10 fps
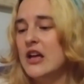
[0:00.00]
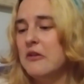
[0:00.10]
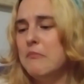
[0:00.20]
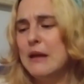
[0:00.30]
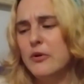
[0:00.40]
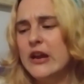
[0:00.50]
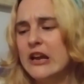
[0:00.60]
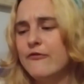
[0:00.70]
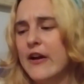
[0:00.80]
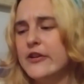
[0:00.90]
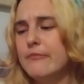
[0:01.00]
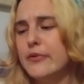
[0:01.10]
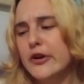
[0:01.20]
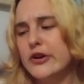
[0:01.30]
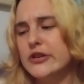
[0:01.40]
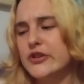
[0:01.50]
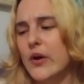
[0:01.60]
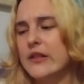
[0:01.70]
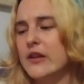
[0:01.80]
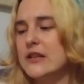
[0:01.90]
"Maybe we can find a burger
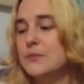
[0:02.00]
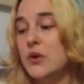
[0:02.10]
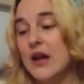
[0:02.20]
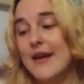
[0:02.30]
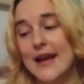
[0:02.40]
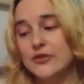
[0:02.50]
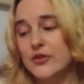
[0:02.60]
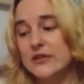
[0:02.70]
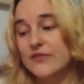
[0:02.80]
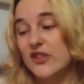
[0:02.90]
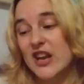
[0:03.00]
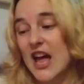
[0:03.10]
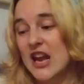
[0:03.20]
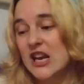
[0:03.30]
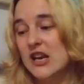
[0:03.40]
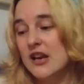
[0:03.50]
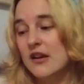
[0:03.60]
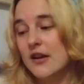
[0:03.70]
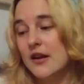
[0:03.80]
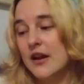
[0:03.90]
joint that has put out extras for the night?"
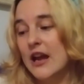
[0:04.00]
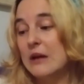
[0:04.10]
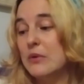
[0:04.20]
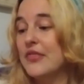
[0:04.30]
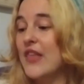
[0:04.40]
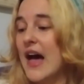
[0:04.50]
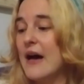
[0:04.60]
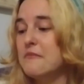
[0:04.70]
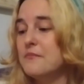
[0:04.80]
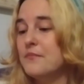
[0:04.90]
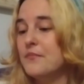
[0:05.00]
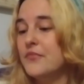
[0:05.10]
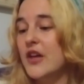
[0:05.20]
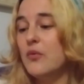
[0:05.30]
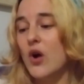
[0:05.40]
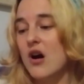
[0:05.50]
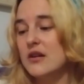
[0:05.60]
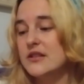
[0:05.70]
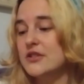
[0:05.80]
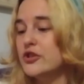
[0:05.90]
And with that, they
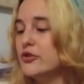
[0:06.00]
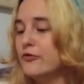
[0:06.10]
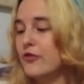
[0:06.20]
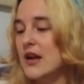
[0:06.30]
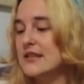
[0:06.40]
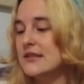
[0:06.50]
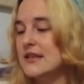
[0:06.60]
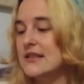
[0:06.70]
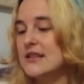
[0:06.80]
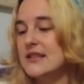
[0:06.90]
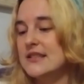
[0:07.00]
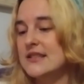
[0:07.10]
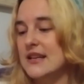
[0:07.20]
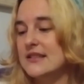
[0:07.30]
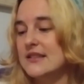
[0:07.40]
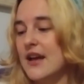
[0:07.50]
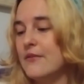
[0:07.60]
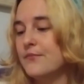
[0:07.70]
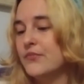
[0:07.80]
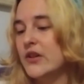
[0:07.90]
walked as new friends into the sunset,
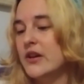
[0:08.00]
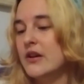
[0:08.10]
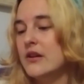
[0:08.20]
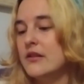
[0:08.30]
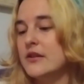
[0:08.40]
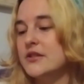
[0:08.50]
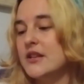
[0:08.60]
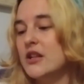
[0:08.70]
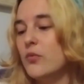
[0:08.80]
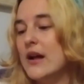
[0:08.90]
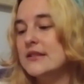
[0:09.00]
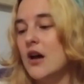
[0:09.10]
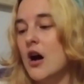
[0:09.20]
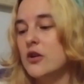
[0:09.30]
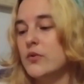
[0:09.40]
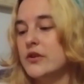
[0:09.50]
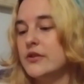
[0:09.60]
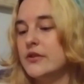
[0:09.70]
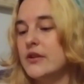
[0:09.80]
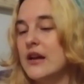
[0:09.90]
their silhouettes awkward
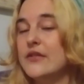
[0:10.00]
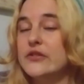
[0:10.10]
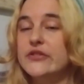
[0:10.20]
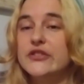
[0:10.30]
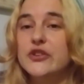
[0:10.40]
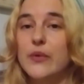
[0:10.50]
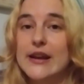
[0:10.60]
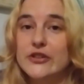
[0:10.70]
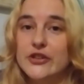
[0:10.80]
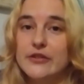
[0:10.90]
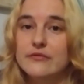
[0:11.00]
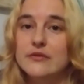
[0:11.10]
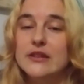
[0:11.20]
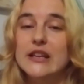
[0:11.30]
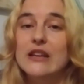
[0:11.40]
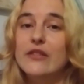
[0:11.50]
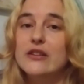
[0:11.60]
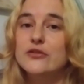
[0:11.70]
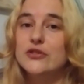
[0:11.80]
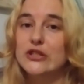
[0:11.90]
and their situation
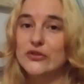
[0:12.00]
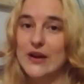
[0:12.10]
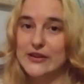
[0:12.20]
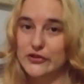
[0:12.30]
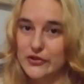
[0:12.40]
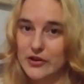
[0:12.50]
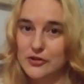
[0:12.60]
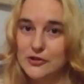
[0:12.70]
even stranger.